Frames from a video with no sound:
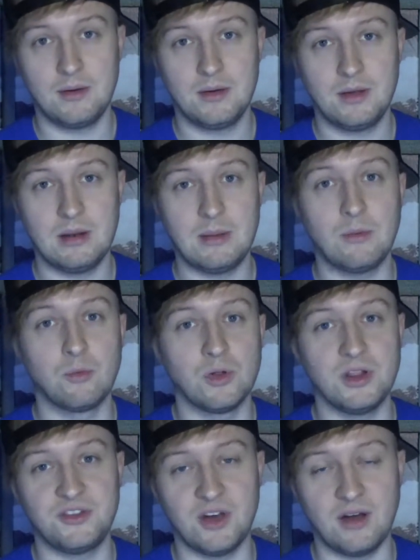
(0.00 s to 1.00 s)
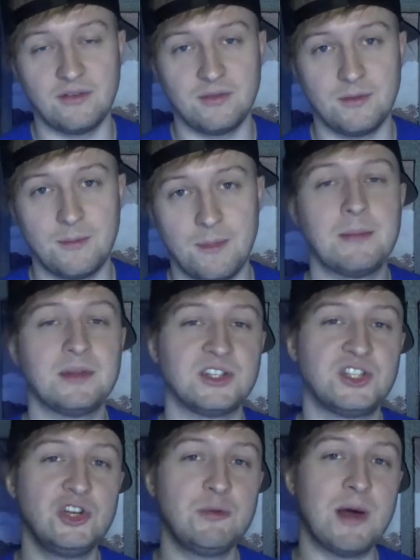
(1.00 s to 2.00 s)
It had been really tough. But the
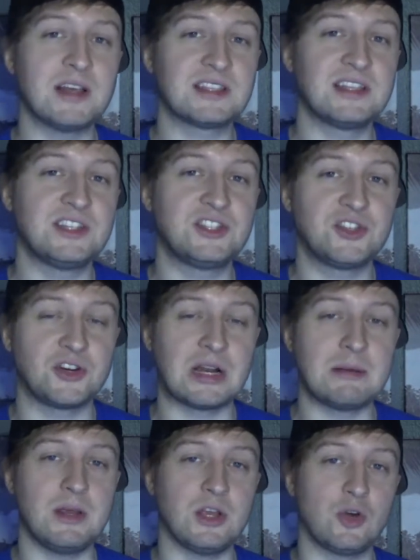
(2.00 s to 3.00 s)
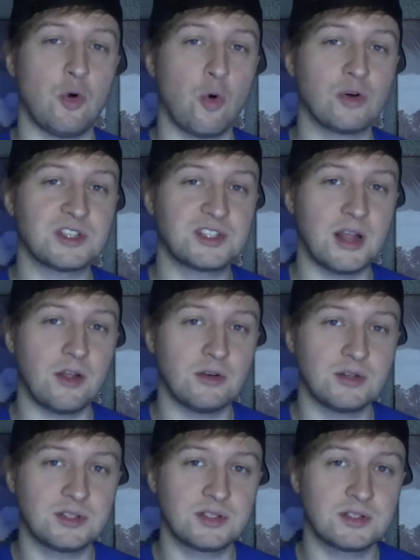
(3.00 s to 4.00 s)
two best niches are going to be course
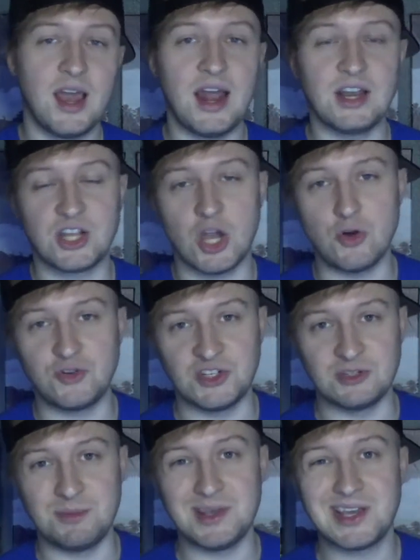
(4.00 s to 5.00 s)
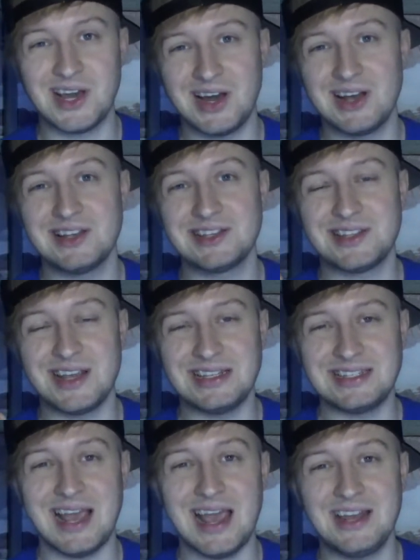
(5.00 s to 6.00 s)
sellers and coaches because they
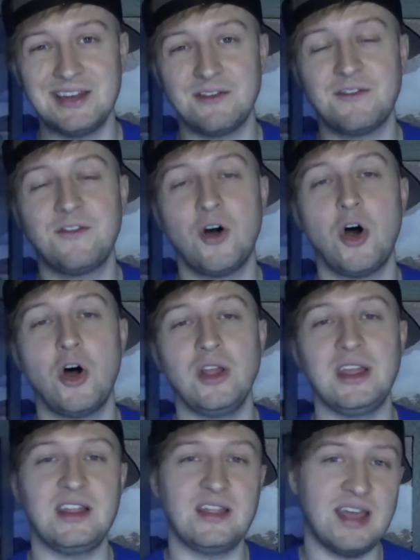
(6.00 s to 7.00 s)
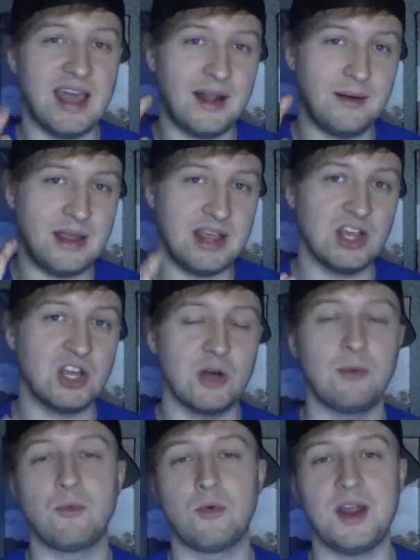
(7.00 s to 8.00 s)
tend to fall in that
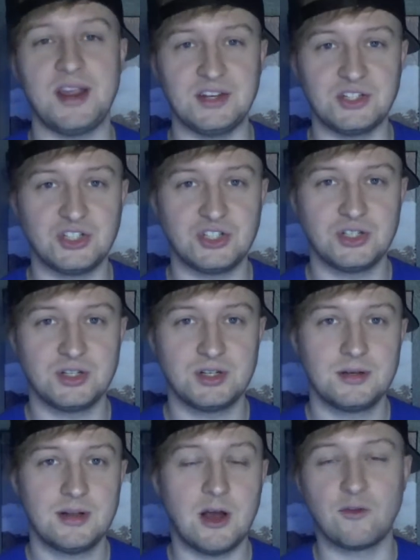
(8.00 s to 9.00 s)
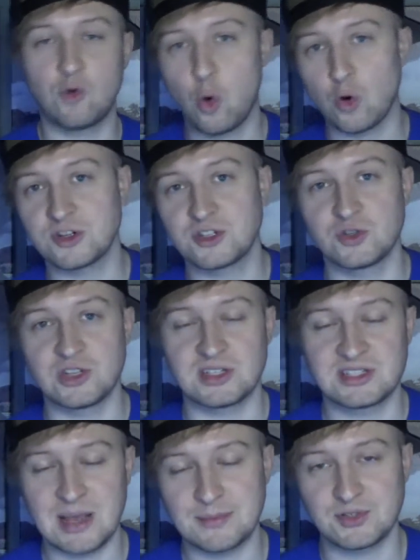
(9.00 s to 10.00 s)
income range. Now, of course, there's
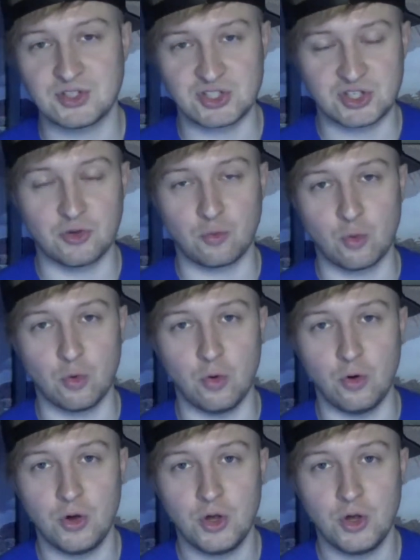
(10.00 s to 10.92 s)
exceptions to the rule.